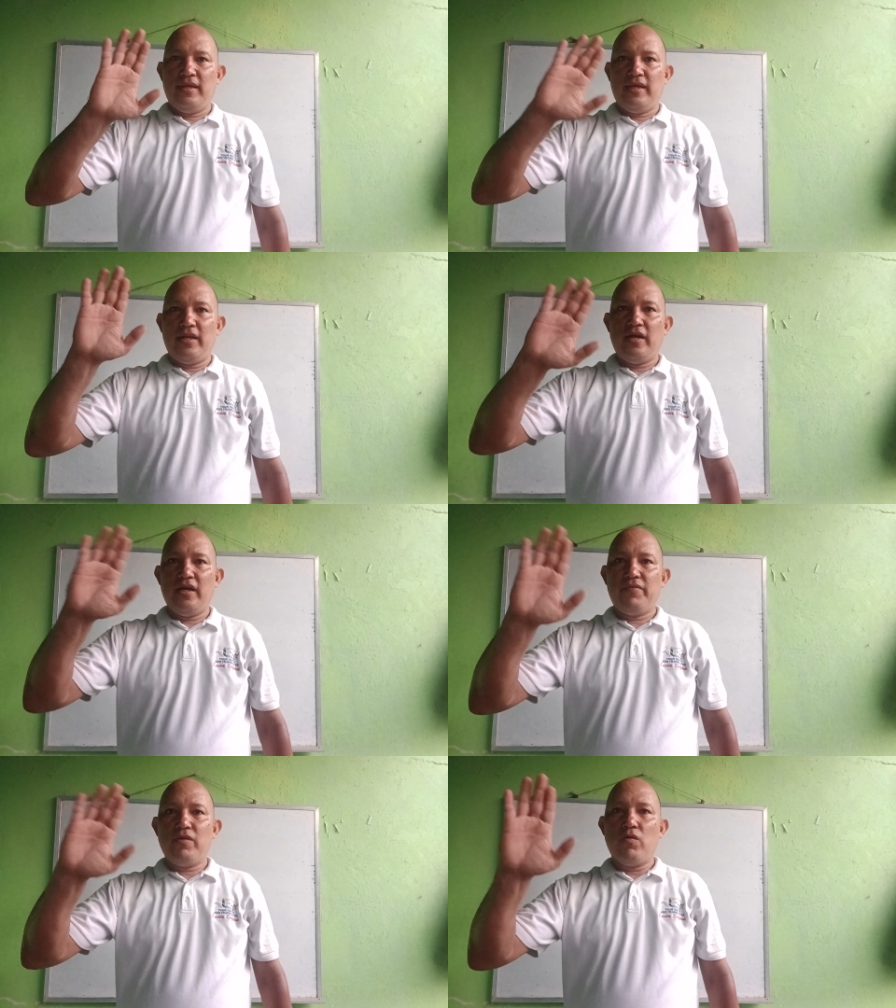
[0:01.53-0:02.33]
Hello
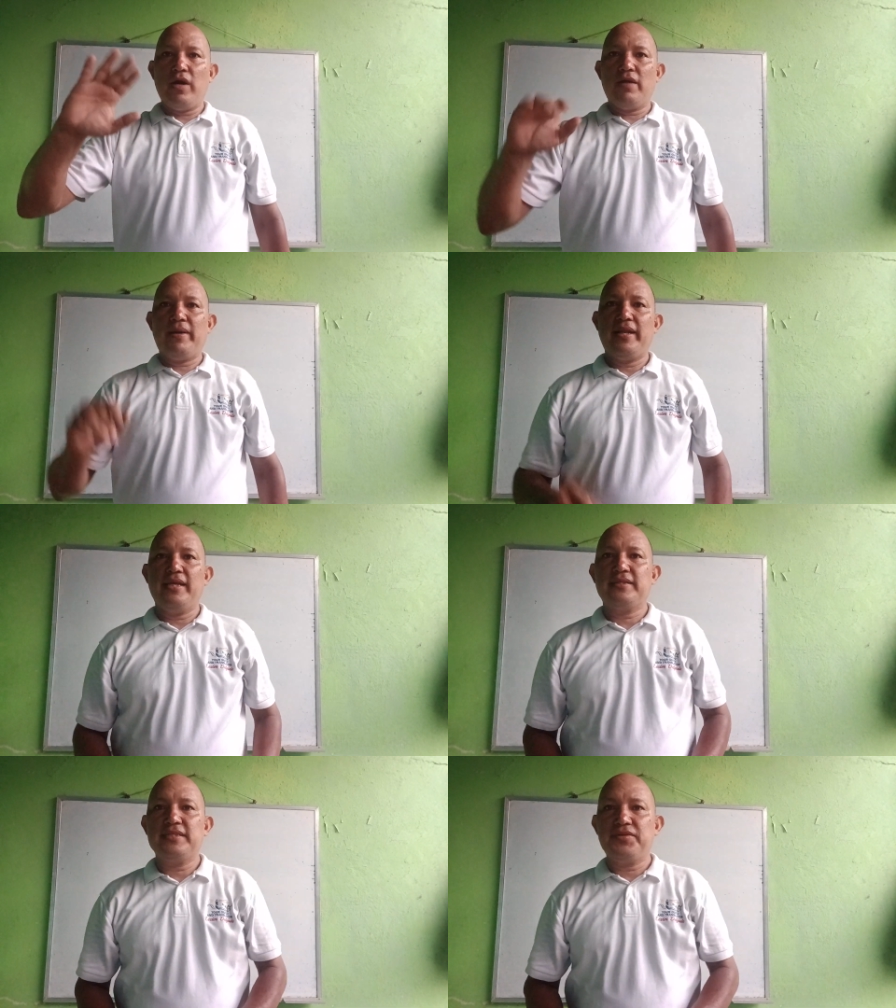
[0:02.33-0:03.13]
everyone, my name
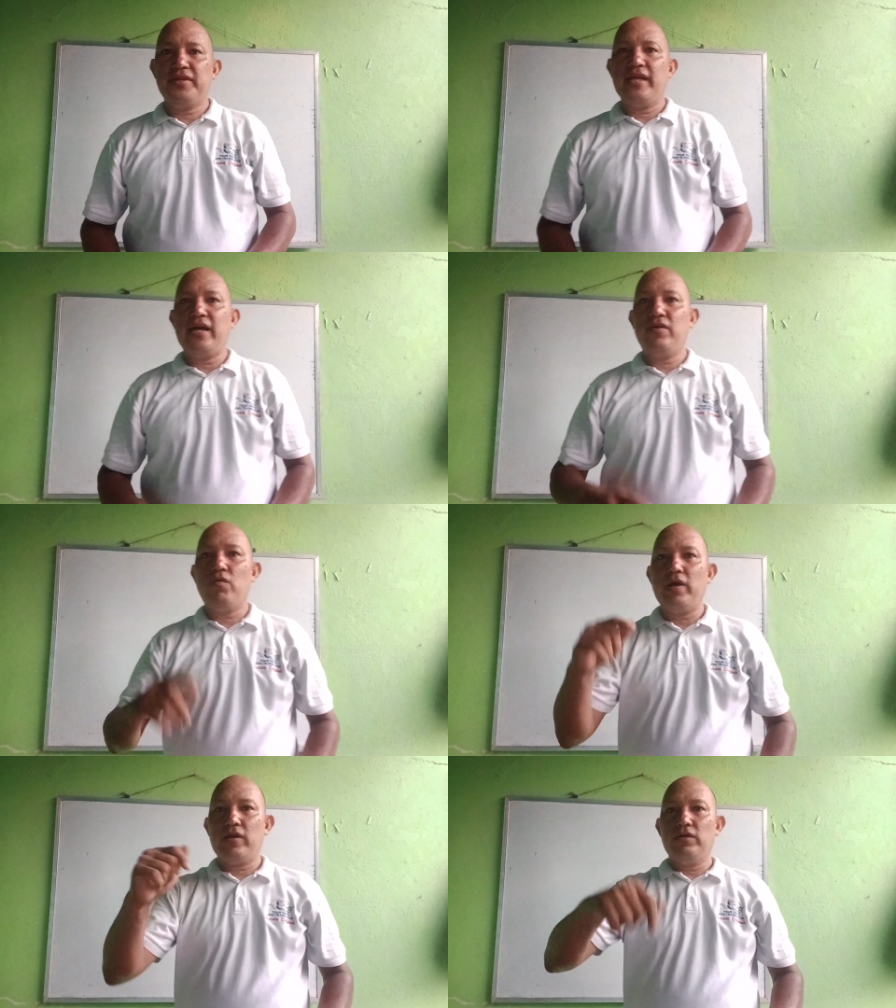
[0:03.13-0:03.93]
is Lester Delgado.
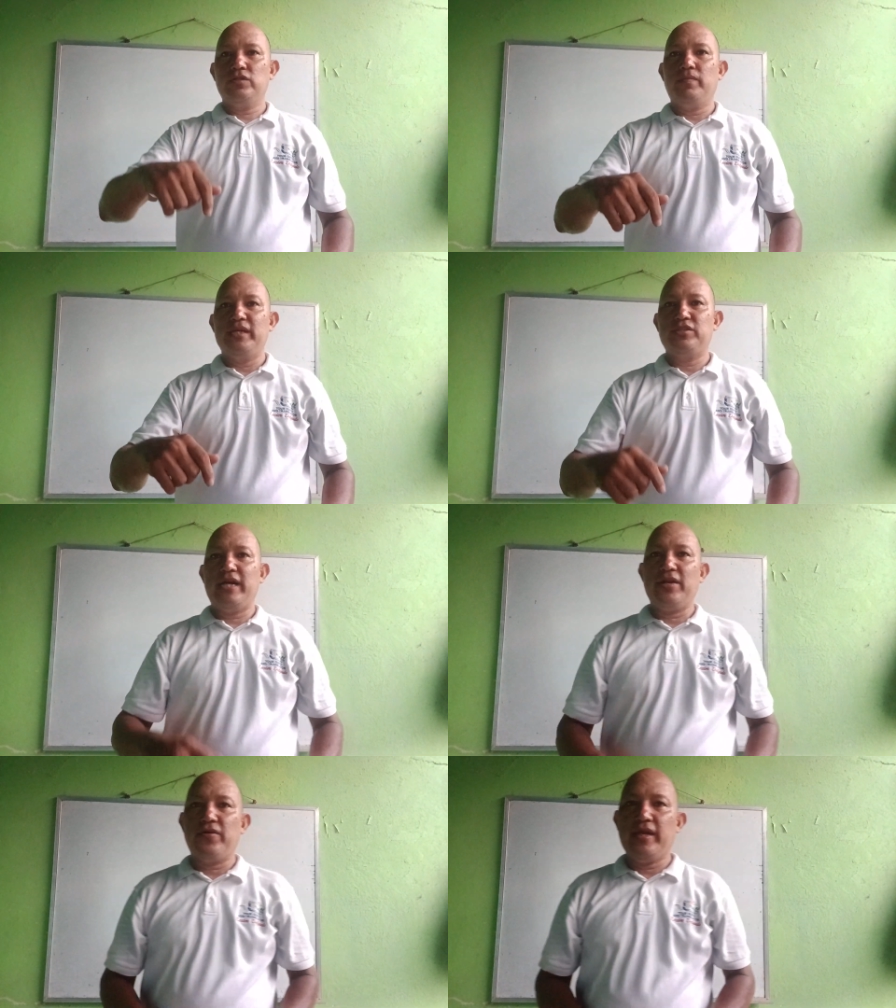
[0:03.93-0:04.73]
Welcome to my
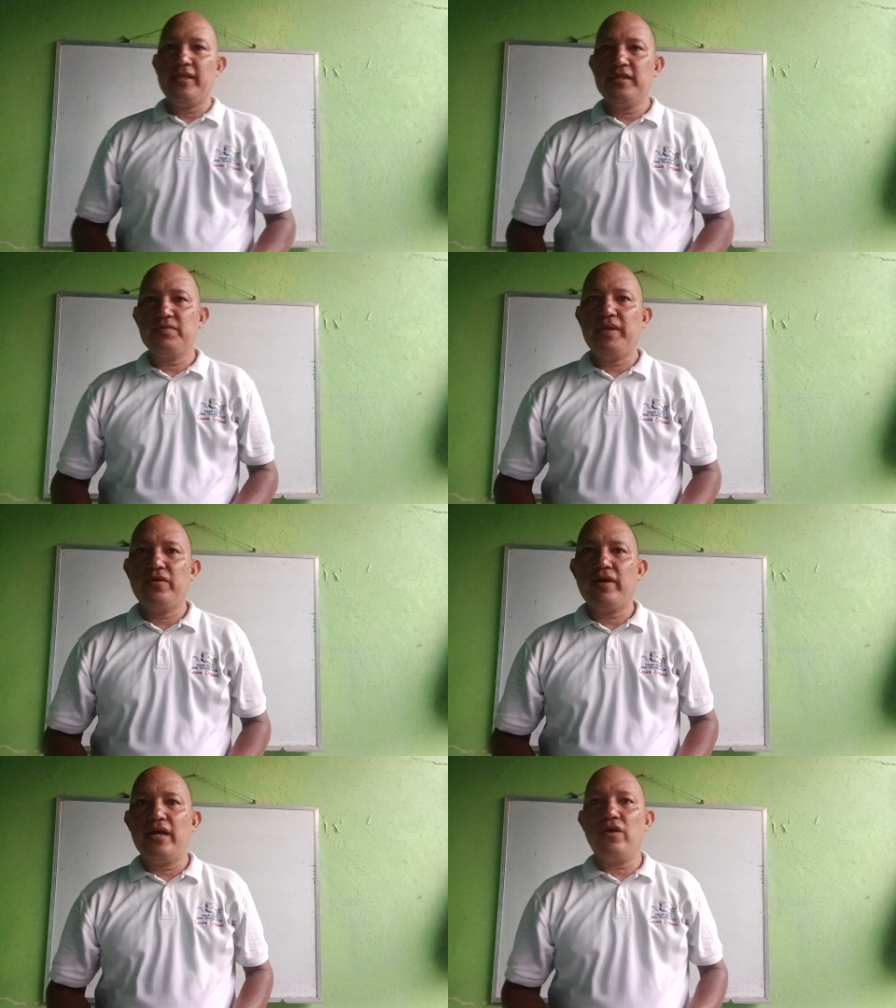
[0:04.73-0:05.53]
channel. In this
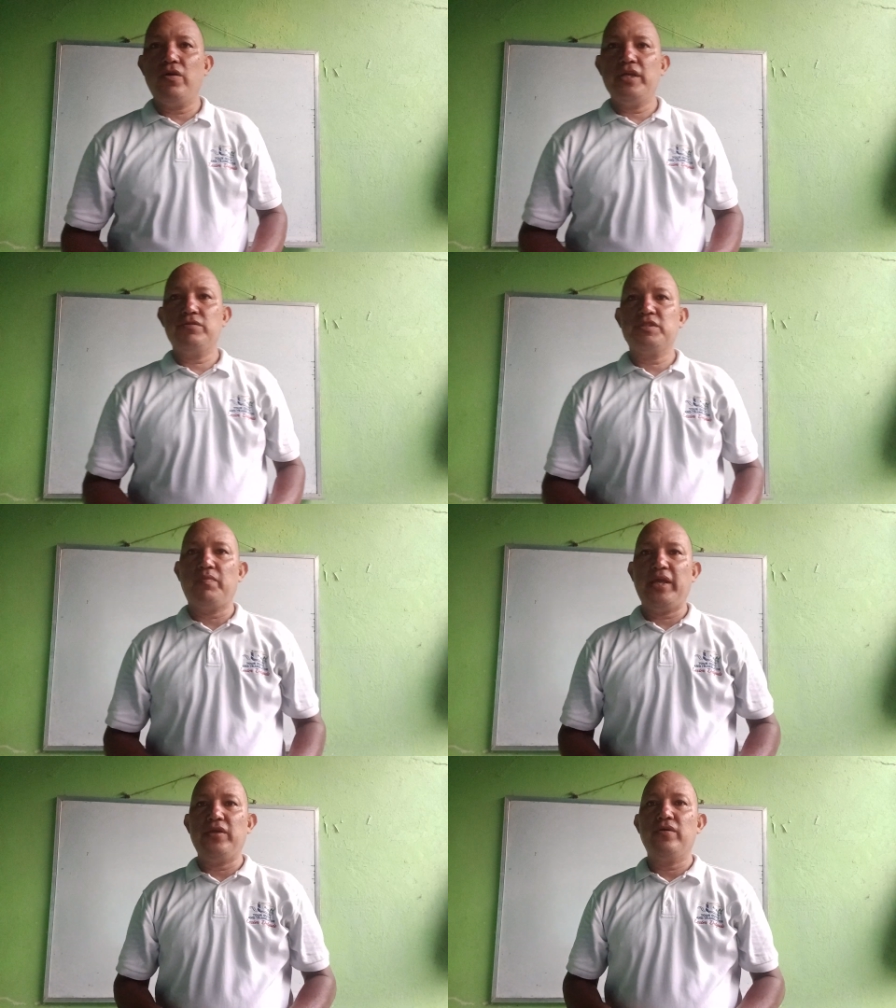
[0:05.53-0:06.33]
video, I'm going to
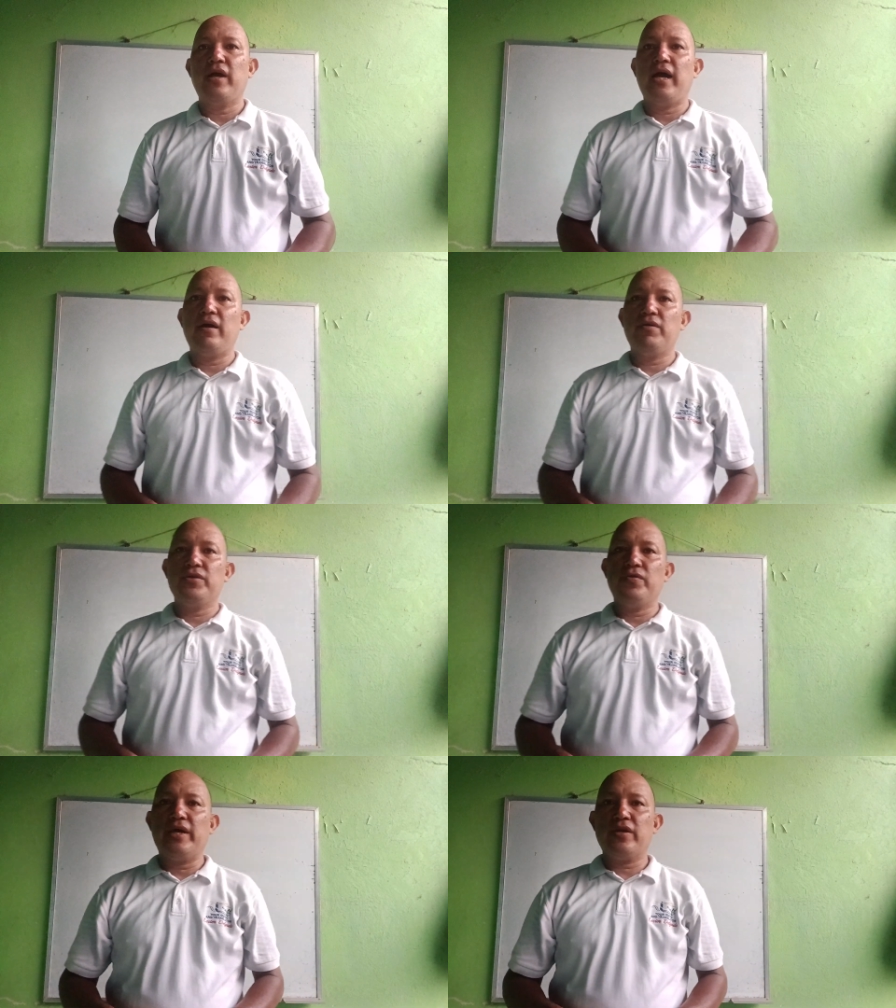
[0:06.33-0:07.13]
explain you how
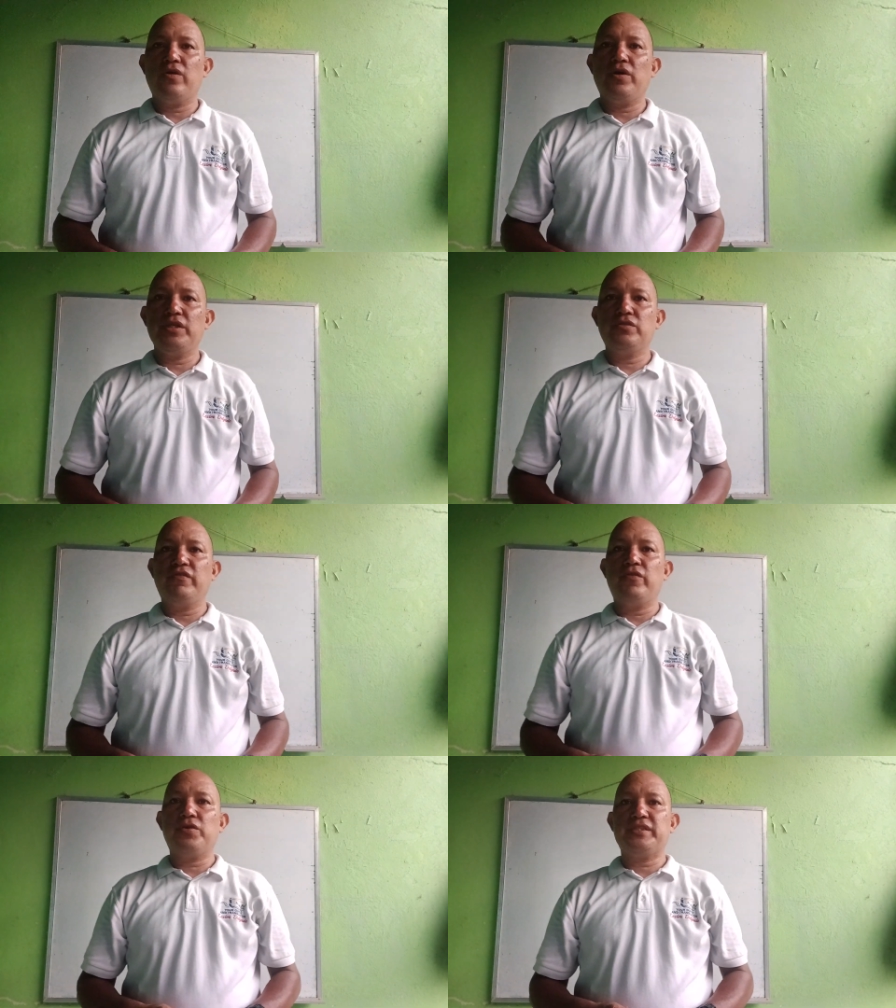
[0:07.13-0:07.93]
you are going to
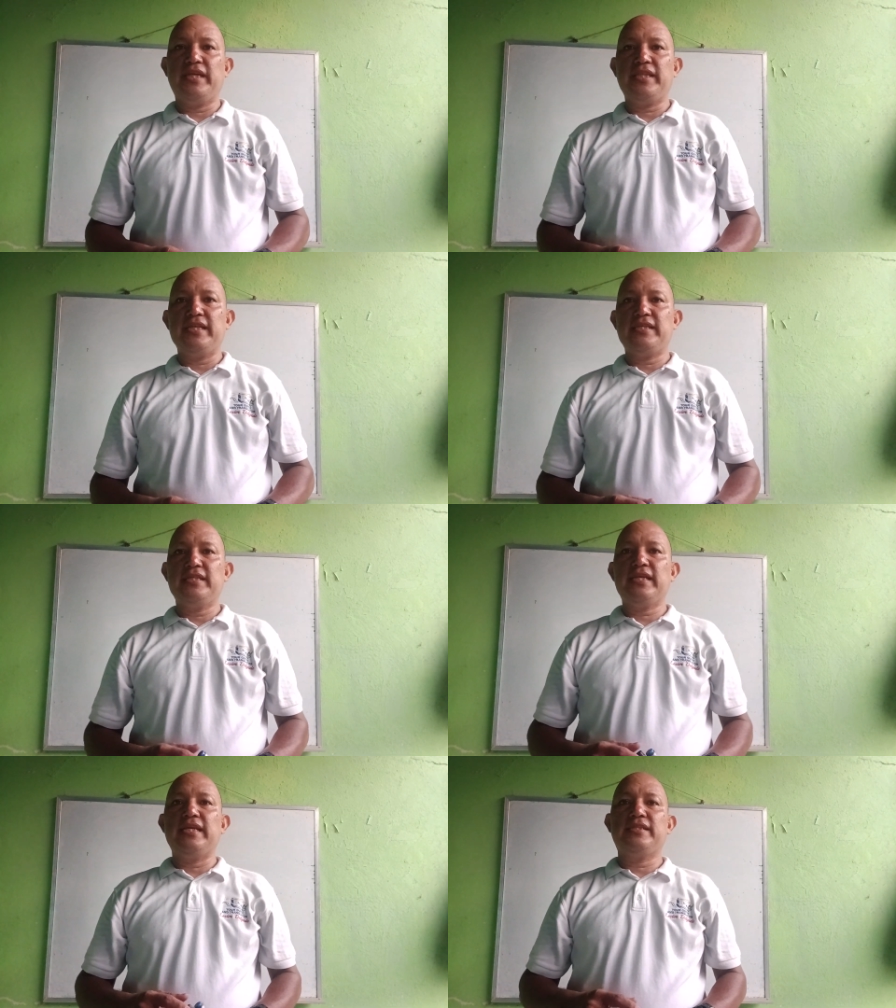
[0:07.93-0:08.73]
form
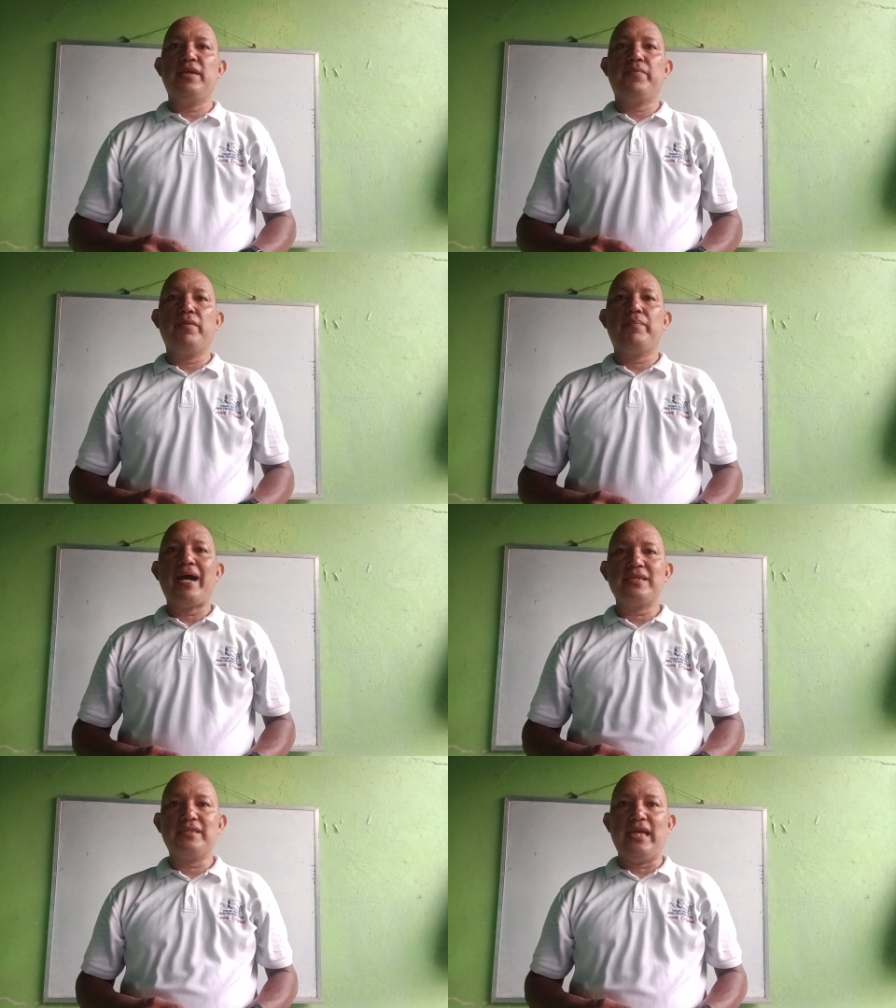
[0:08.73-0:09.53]
sentences in simple
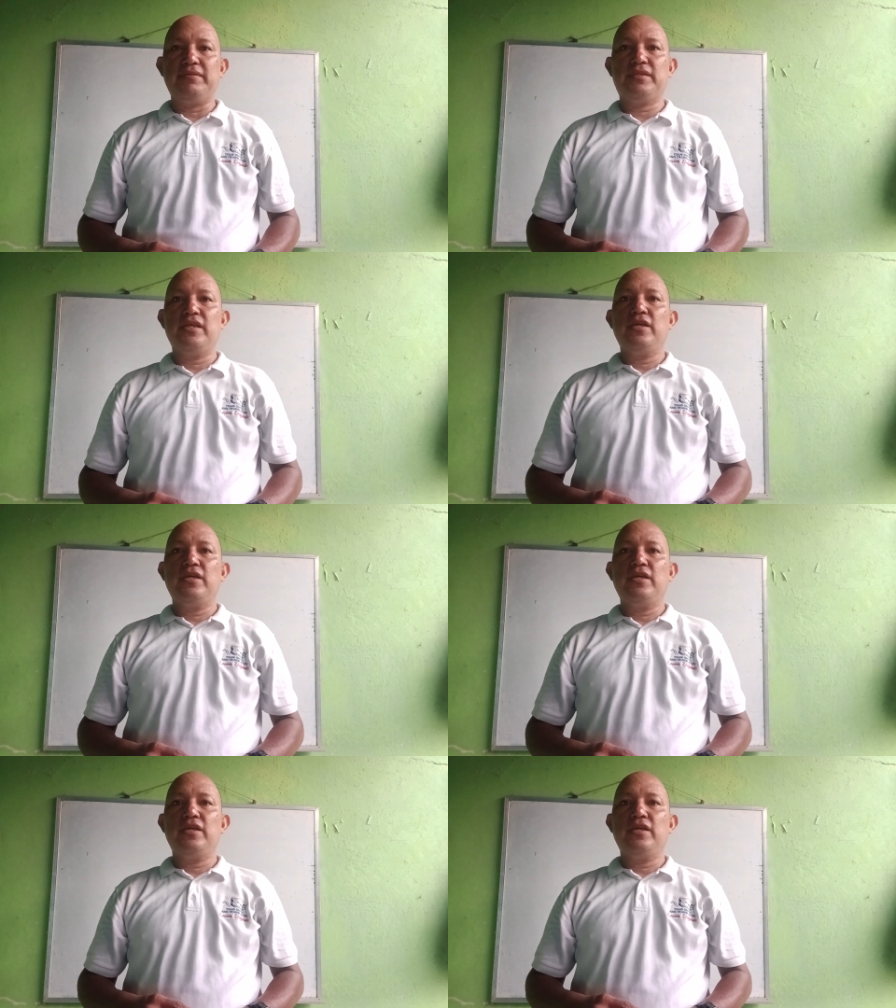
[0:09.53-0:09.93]
past tense.